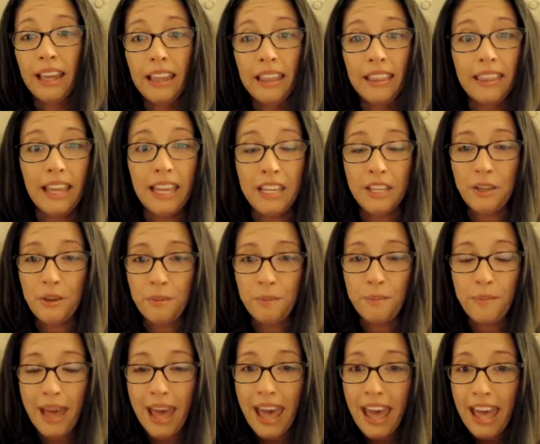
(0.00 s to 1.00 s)
Thank you,
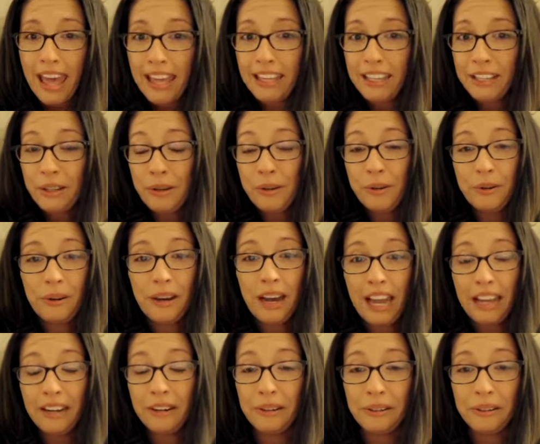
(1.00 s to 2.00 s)
Mag, who
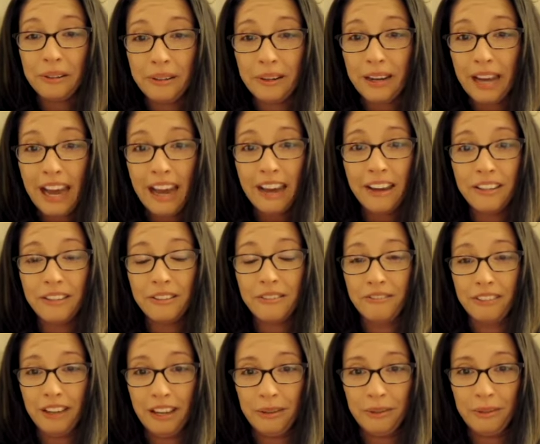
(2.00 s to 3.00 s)
I don't know how you
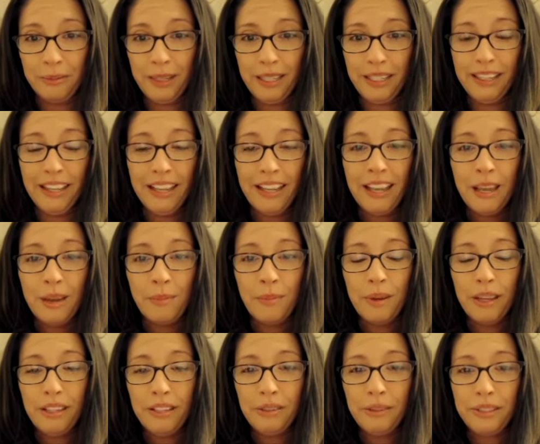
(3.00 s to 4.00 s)
found me,
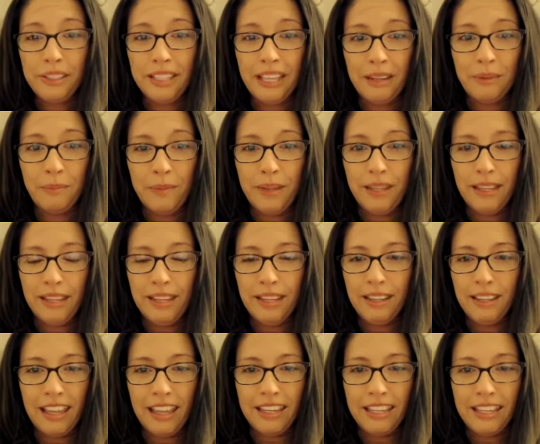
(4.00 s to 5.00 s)
but you sent me
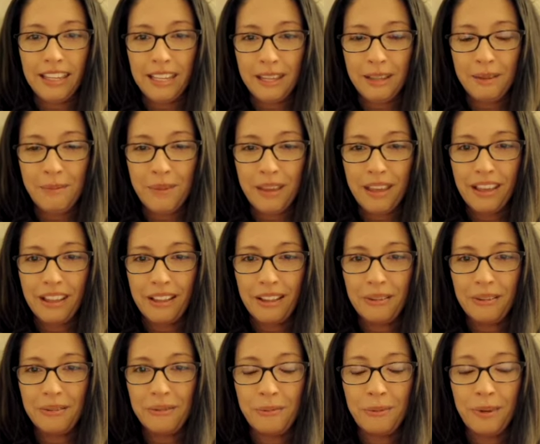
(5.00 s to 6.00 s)
an
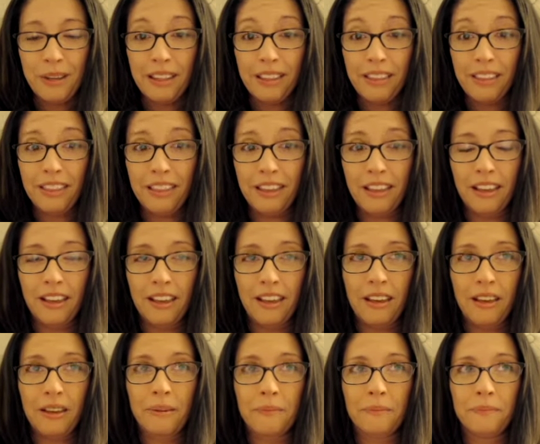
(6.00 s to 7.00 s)
email with
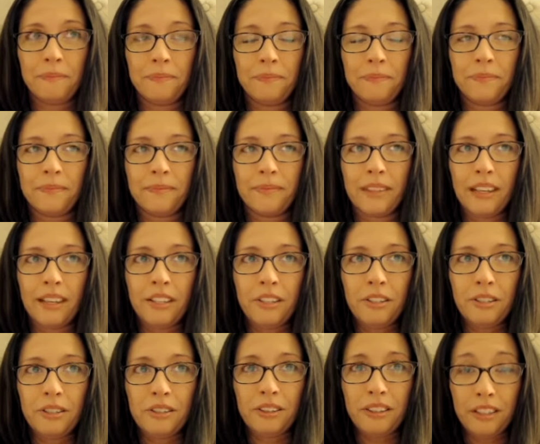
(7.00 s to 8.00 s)
and
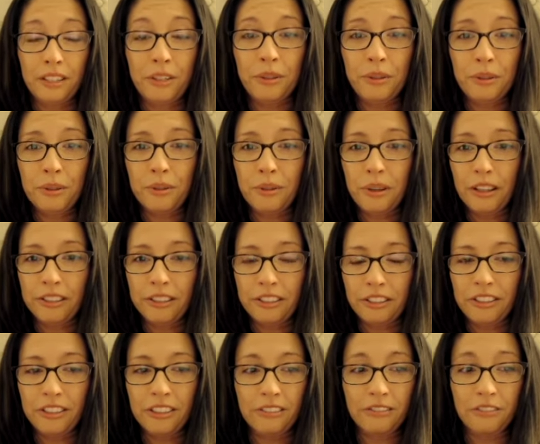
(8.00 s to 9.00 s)
the new
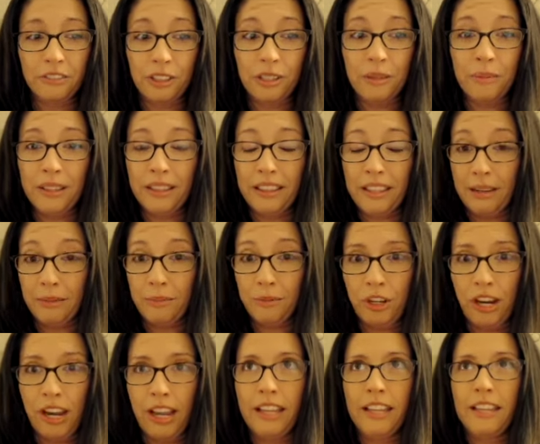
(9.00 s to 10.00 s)
alternative treatment that I'm
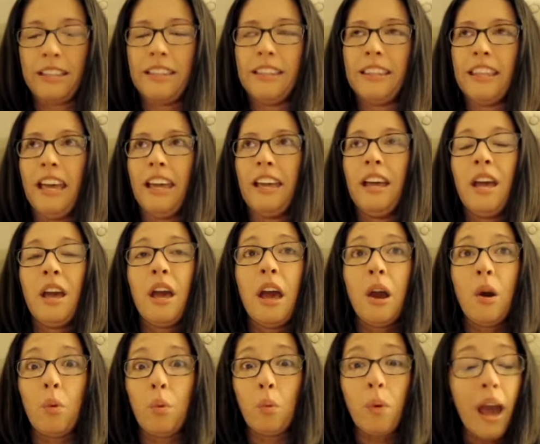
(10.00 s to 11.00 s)
trying that,
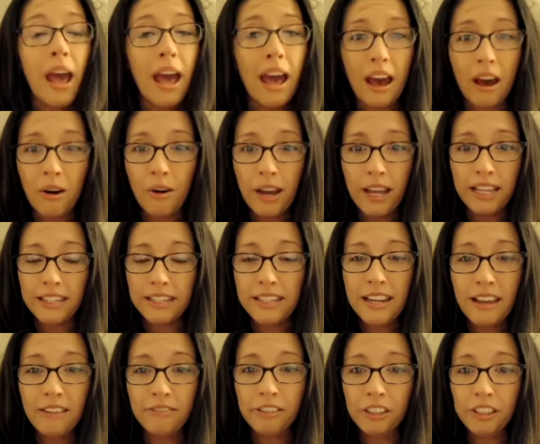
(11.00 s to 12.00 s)
wow, I had
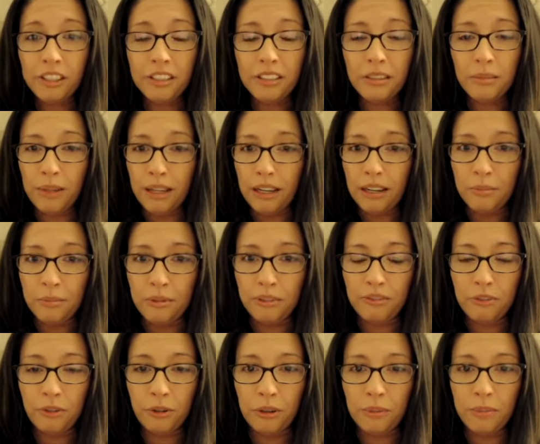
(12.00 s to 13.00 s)
never heard about it
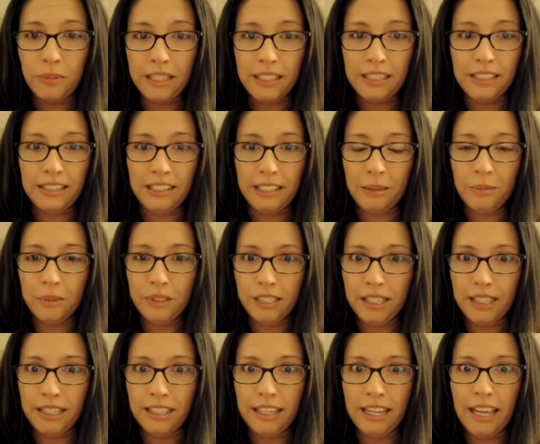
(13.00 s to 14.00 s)
before, but it seems
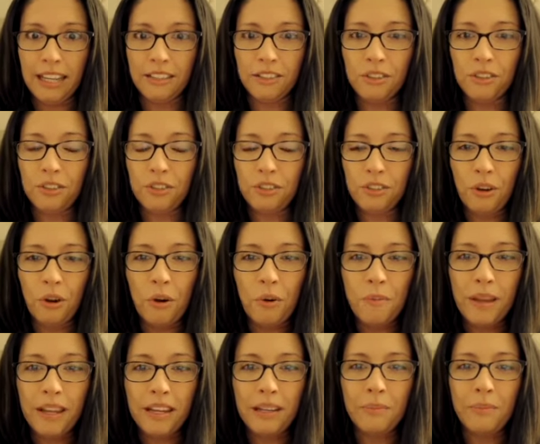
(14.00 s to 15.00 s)
like it has so
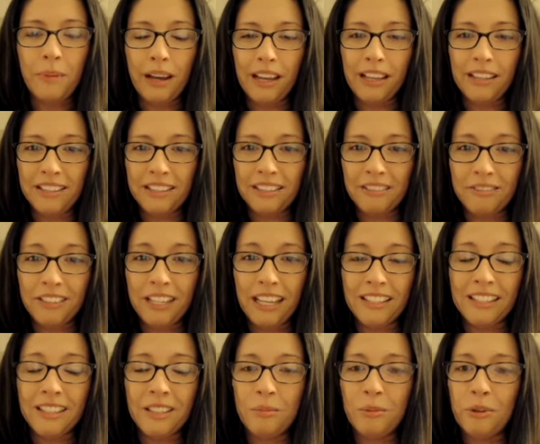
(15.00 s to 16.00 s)
many positive
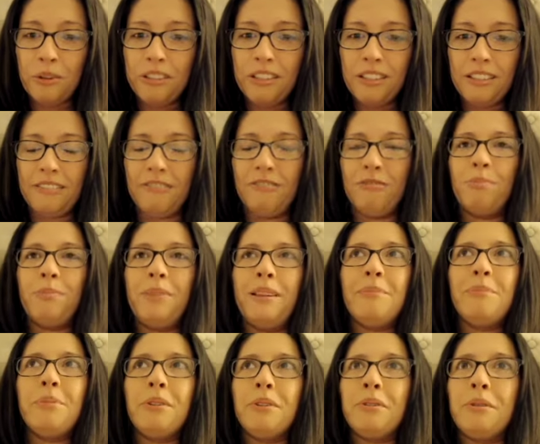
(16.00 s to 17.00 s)
testimonies of
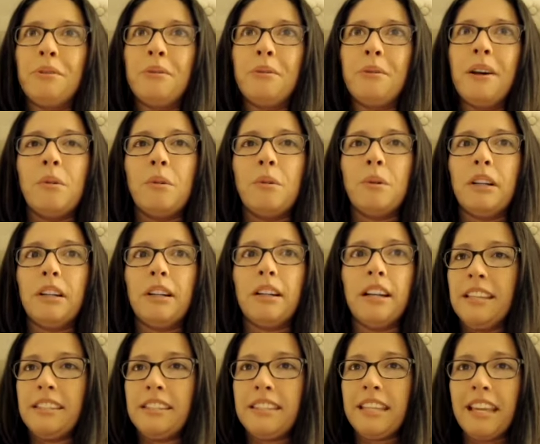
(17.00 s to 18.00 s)
people who were
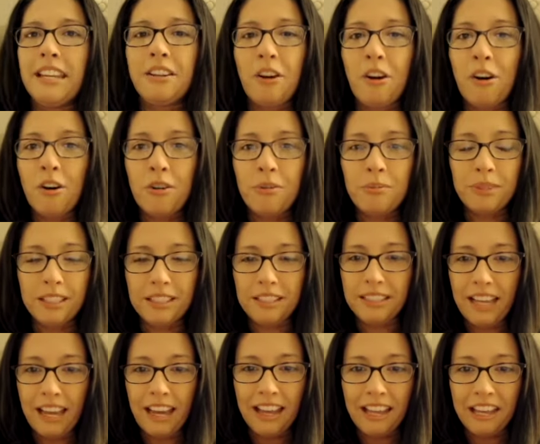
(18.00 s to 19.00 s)
sent home to
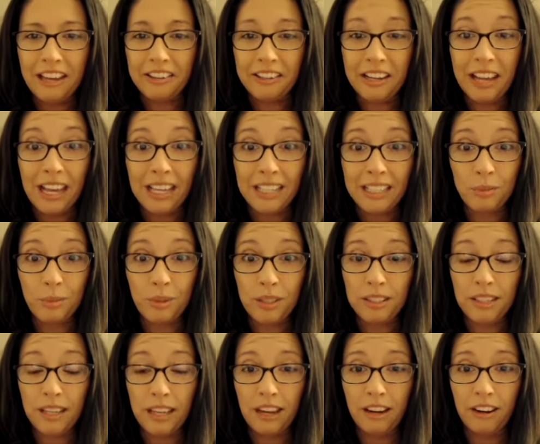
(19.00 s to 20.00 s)
die on
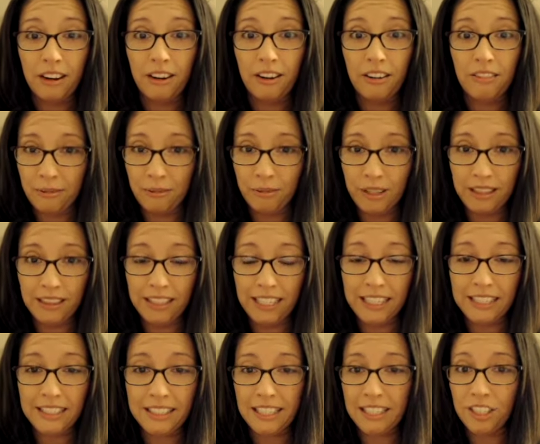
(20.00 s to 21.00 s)
hospice care with
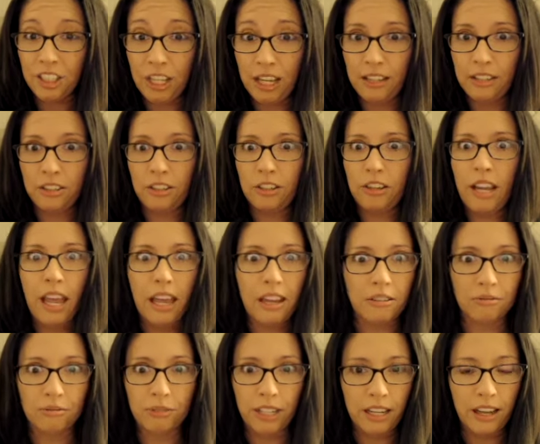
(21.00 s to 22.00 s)
late stage cancer
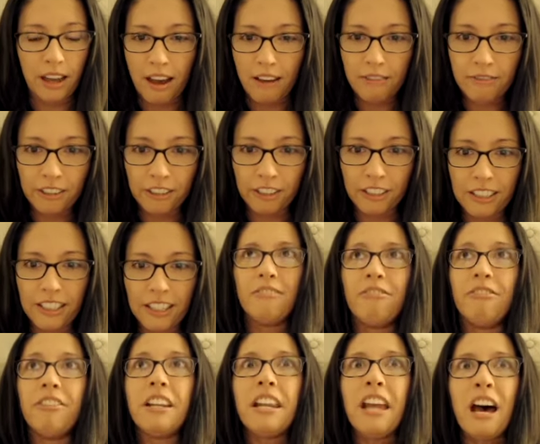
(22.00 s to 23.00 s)
and recovered.
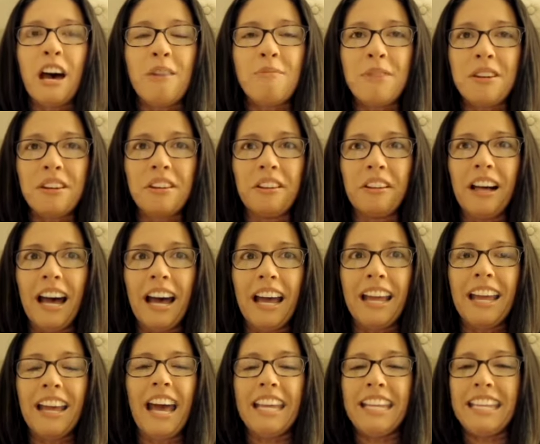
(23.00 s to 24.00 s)
Phenomenal.
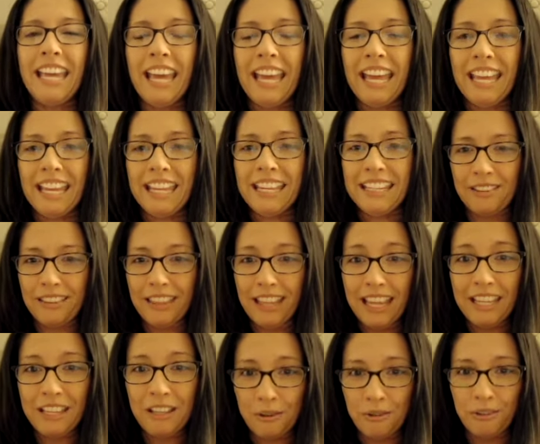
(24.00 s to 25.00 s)
I can't
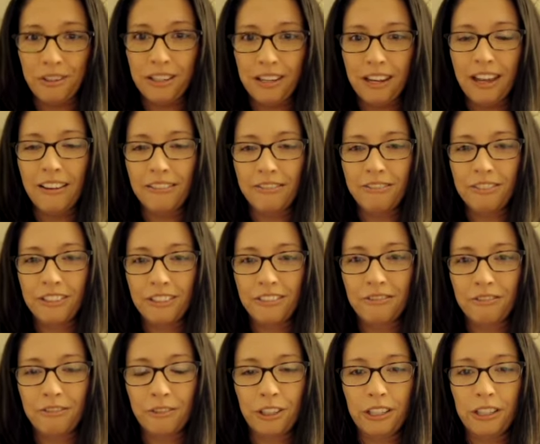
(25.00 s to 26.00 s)
thank you enough
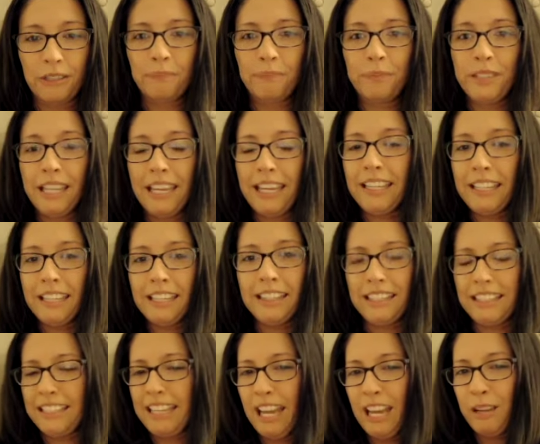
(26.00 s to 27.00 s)
for taking
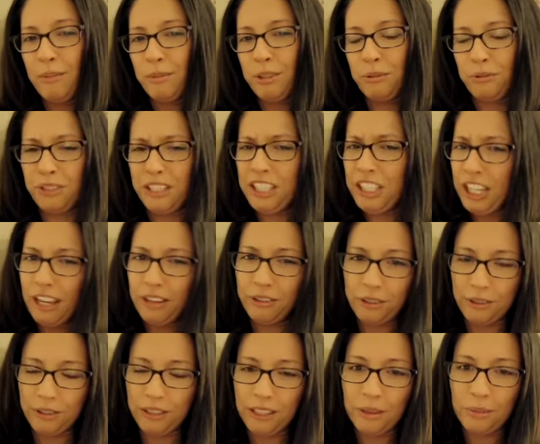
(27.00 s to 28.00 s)
the time to reach out
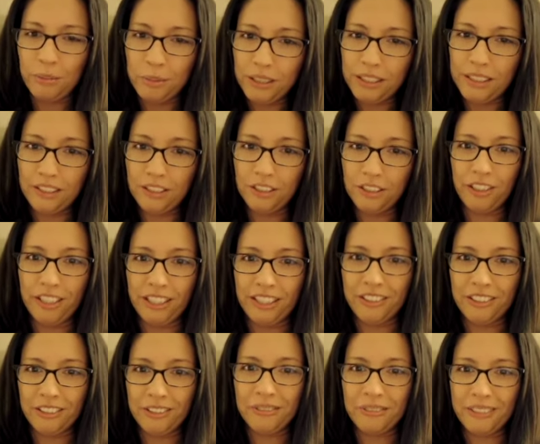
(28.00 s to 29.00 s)
to a complete
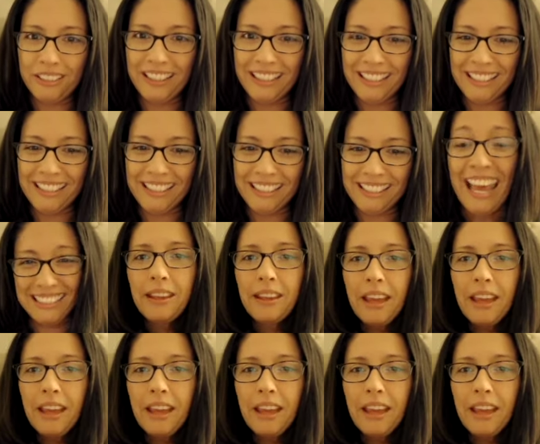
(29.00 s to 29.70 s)
stranger with this.